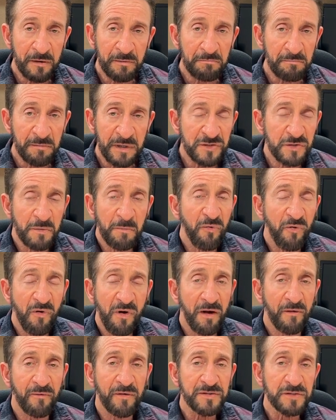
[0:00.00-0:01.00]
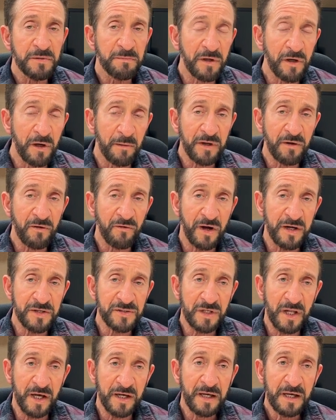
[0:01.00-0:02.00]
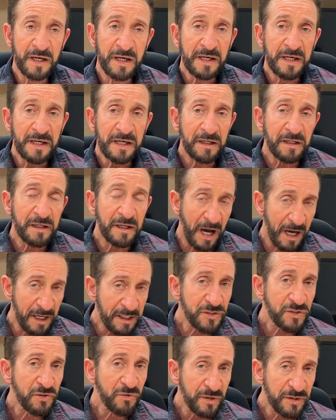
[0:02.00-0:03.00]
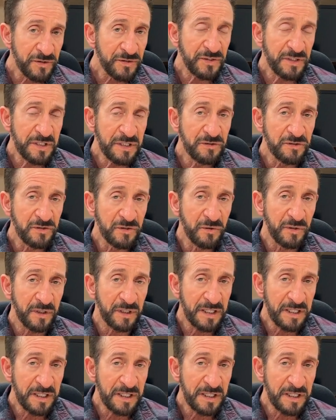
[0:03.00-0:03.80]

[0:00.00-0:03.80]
make some progress in becoming Christ-like, God is going to see to it.